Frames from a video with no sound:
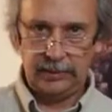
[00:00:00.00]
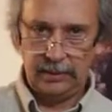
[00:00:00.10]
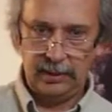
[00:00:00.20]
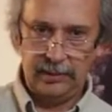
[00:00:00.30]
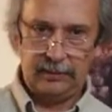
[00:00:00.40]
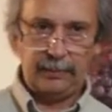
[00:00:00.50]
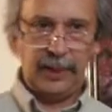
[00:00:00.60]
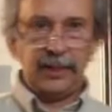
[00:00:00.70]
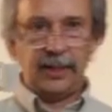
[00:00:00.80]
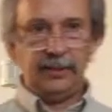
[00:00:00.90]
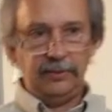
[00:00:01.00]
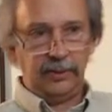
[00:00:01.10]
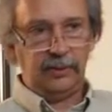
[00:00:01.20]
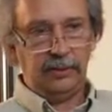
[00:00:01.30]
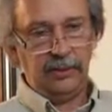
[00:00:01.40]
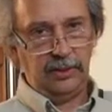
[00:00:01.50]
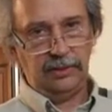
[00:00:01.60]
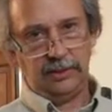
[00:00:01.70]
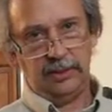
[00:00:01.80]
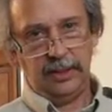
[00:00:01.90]
is making artistic
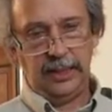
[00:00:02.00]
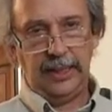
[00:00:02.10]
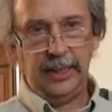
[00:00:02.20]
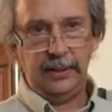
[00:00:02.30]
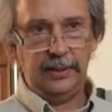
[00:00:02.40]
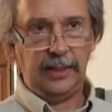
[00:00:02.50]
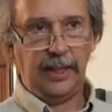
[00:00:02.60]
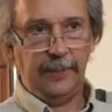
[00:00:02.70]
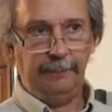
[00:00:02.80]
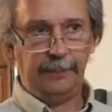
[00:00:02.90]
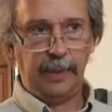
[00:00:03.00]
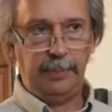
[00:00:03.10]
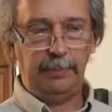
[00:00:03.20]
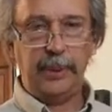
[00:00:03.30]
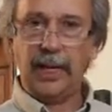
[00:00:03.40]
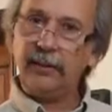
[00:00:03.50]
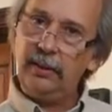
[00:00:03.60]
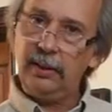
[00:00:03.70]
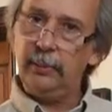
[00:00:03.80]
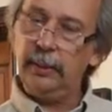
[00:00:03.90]
decisions. And but
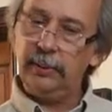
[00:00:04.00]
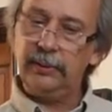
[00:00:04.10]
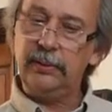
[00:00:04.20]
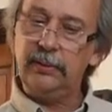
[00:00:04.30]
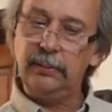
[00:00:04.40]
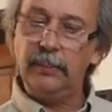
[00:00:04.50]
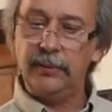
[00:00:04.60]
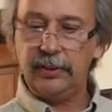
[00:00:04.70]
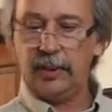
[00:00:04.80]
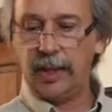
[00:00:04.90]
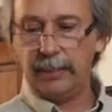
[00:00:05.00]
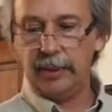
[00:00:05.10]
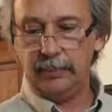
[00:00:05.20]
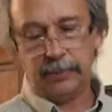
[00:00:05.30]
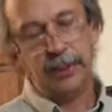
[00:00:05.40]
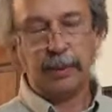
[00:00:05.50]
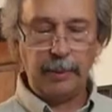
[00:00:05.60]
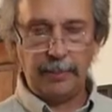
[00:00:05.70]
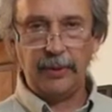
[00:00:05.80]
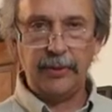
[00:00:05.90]
practical, we'll talk about
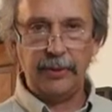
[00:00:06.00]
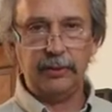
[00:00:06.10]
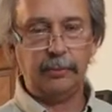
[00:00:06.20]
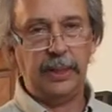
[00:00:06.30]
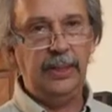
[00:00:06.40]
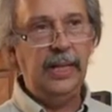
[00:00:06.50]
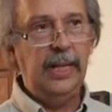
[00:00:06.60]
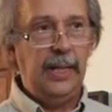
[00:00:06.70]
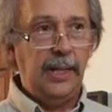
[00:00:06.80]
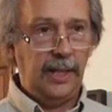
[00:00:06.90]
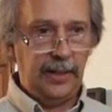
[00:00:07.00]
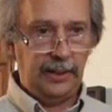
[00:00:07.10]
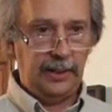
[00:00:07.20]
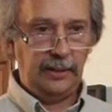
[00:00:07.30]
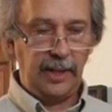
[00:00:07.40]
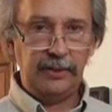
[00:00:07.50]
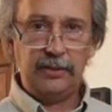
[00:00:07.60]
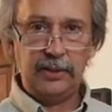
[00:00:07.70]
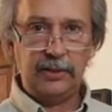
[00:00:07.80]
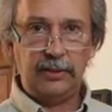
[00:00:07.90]
both of those, but a lot of
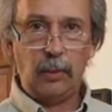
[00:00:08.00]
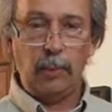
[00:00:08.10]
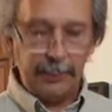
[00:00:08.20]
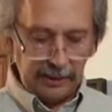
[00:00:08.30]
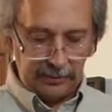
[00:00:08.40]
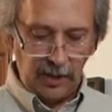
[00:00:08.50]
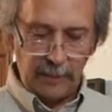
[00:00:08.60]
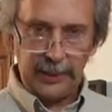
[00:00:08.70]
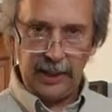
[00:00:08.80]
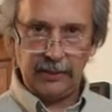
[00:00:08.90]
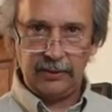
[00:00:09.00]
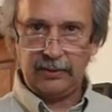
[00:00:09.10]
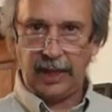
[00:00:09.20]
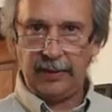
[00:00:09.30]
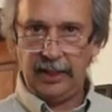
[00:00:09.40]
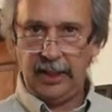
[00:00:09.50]
decisions won't be as complicated or scary